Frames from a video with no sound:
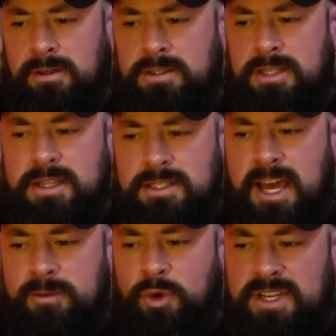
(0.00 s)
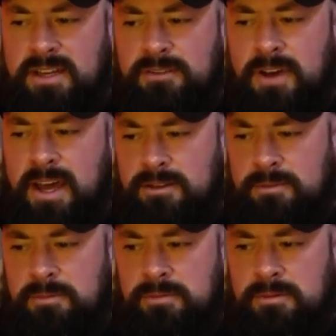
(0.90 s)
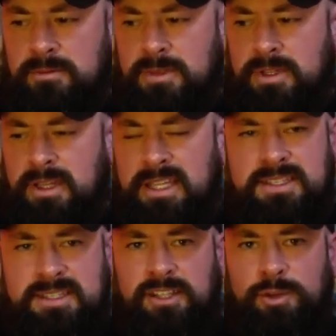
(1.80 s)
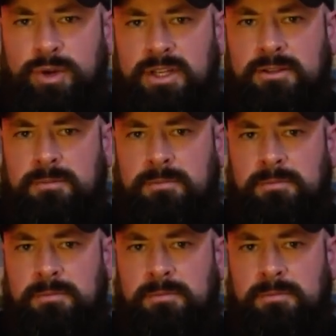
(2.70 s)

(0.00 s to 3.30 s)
Take the time to identify them and celebrate them.